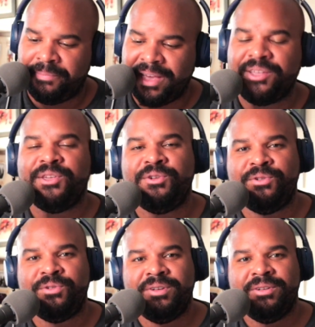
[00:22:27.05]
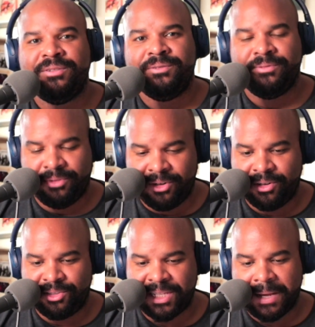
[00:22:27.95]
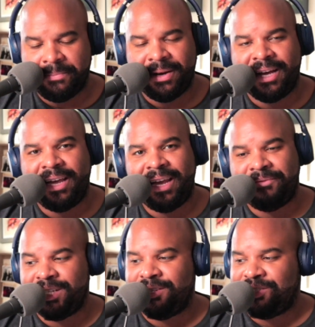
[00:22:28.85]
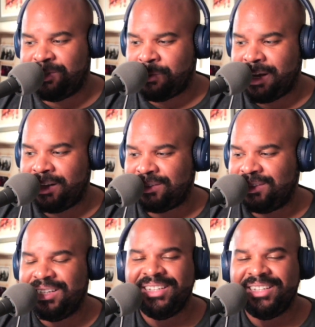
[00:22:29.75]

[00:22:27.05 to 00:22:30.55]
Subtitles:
Thank you for stopping by. I haven't done this in a while.